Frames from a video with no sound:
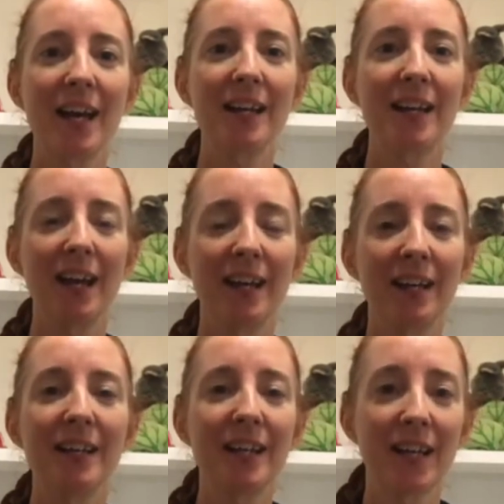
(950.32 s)
k,
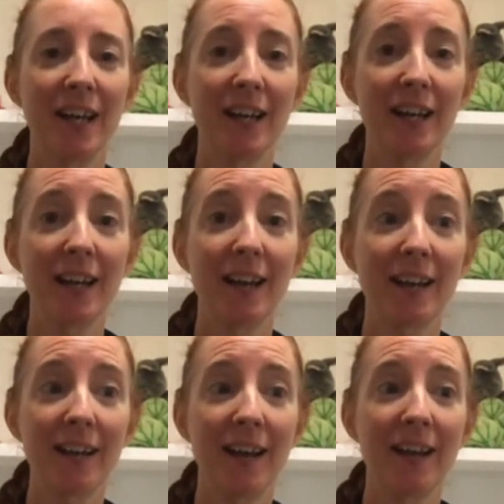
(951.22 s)
k,
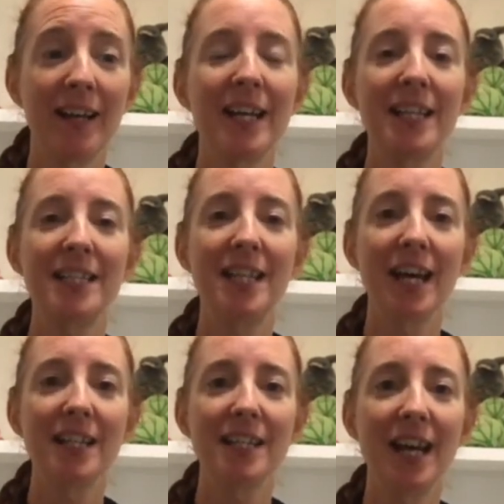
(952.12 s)
d,
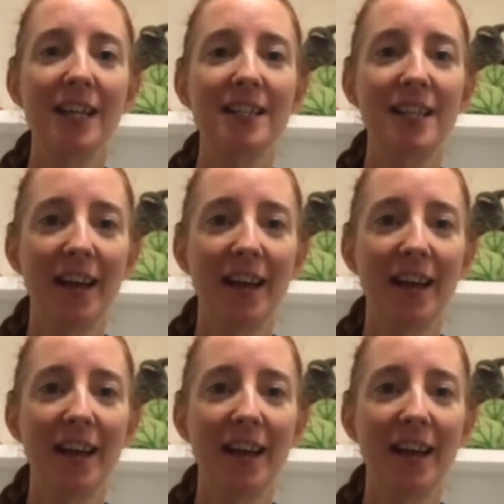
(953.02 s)
d, d.